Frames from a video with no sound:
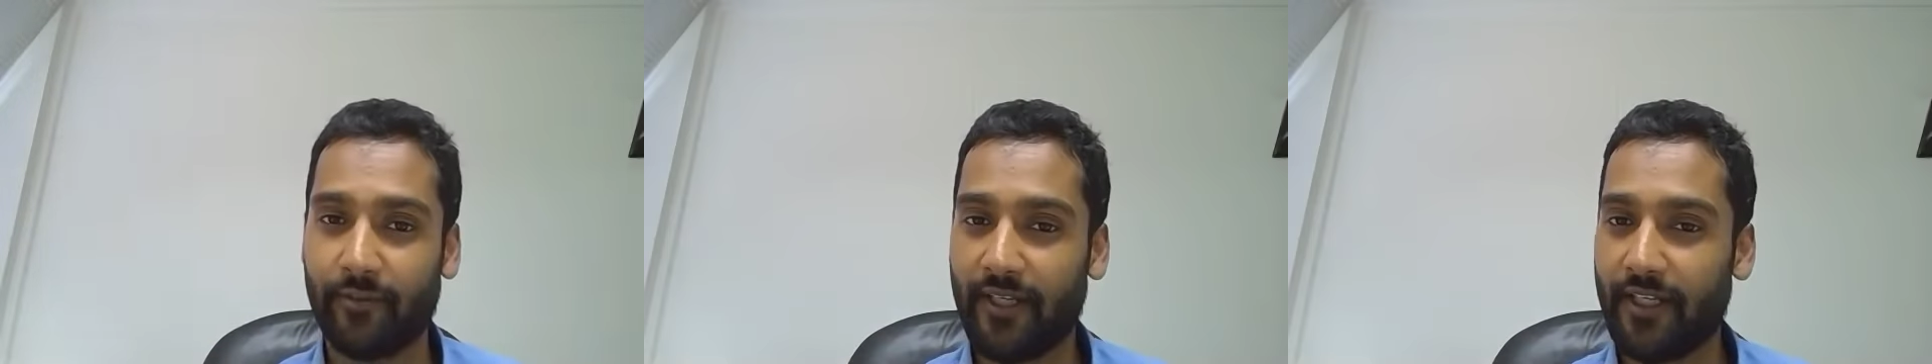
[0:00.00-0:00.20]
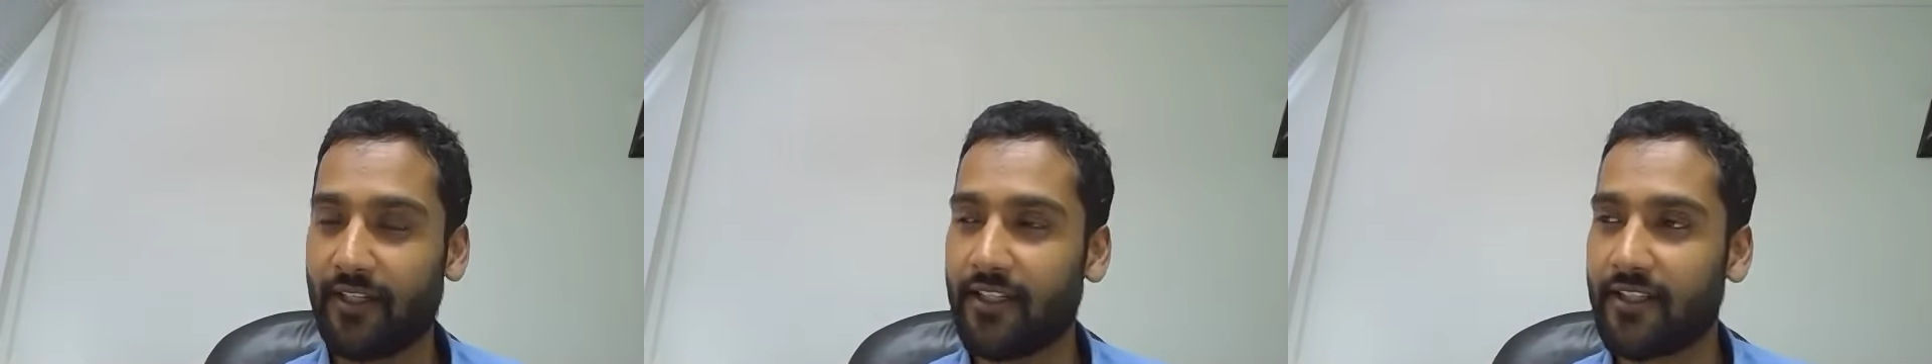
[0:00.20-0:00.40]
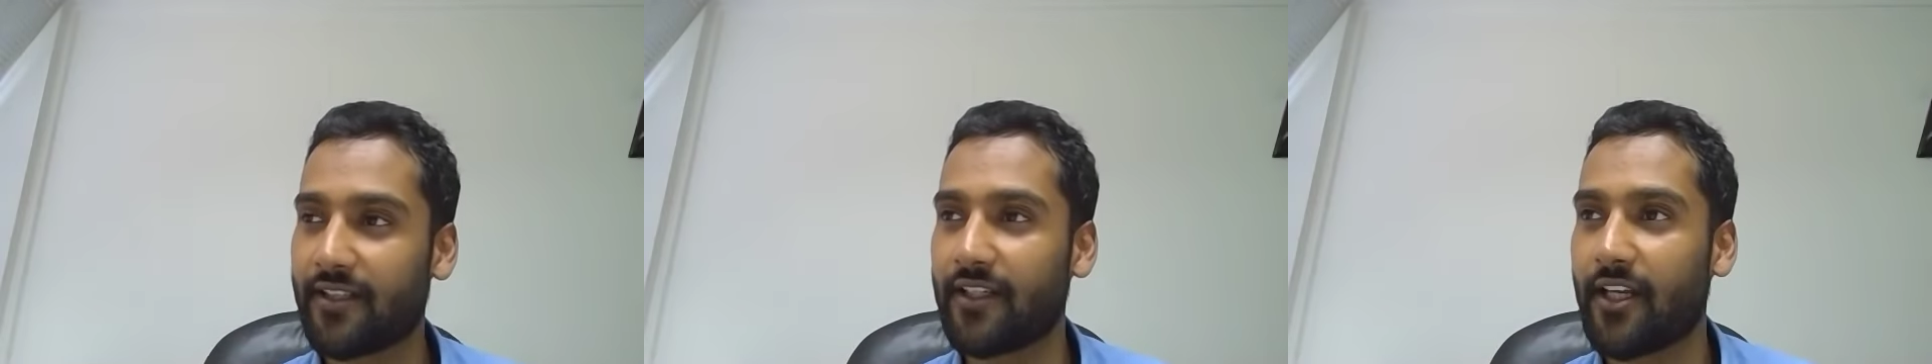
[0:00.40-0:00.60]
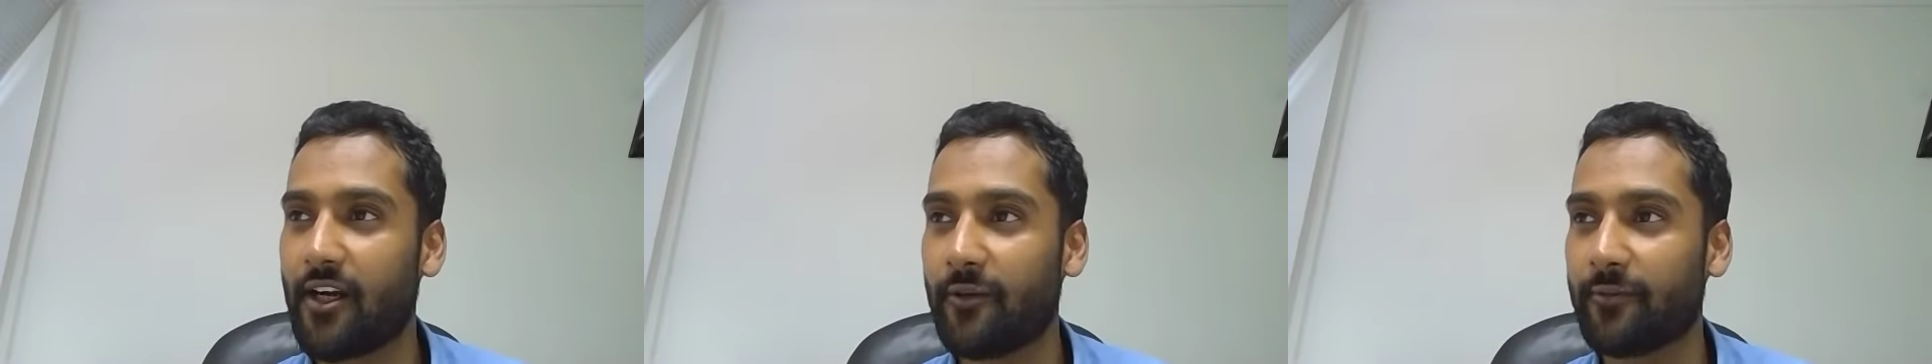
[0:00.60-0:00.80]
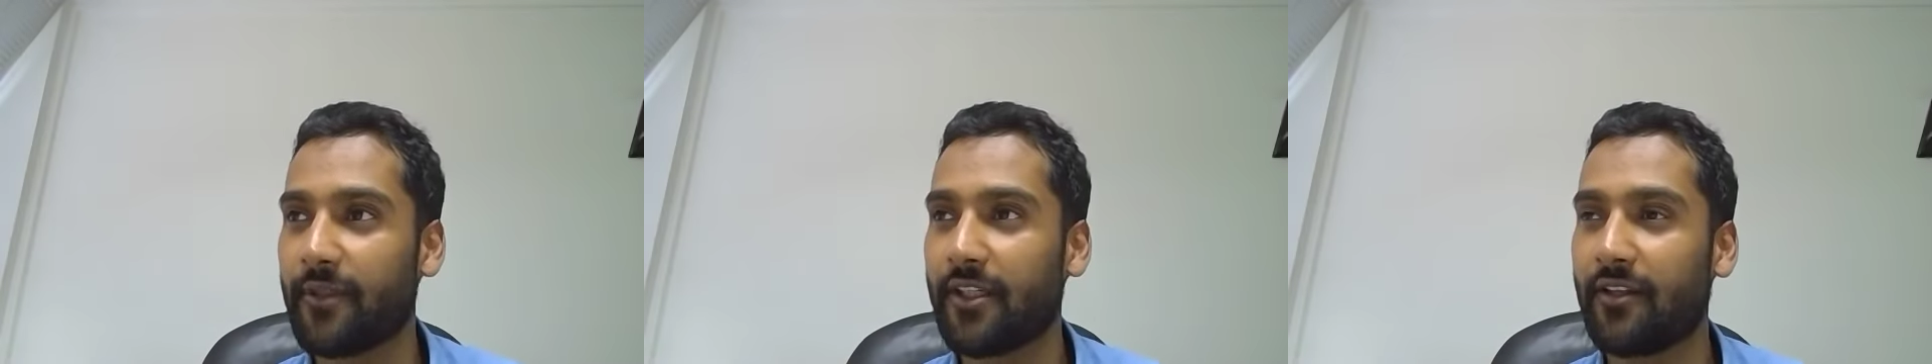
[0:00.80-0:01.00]
it's like helped
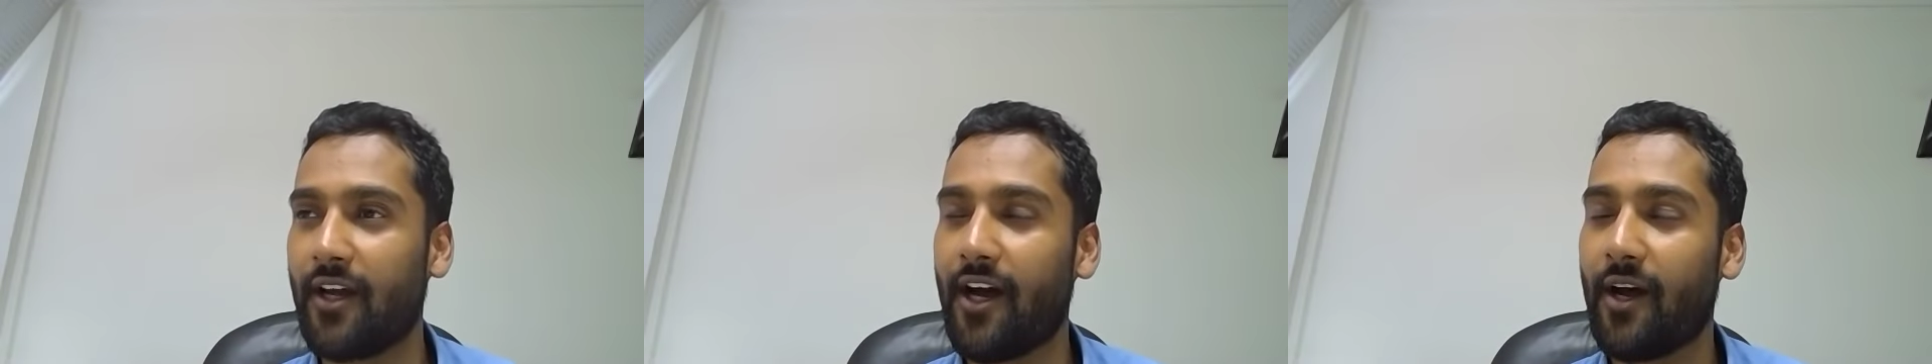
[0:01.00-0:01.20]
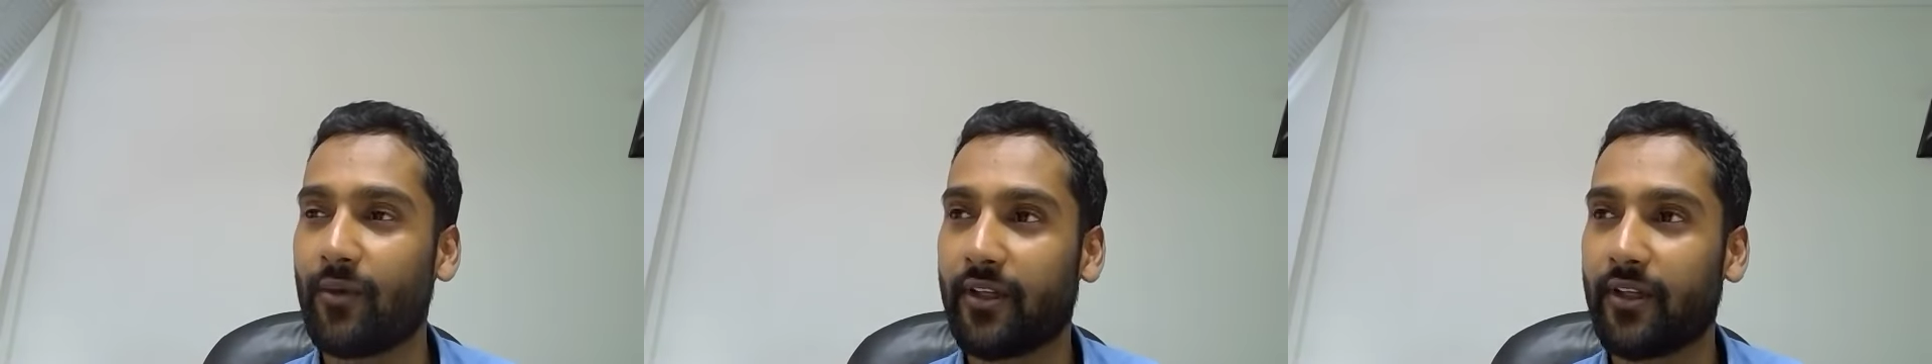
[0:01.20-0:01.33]
me a lot with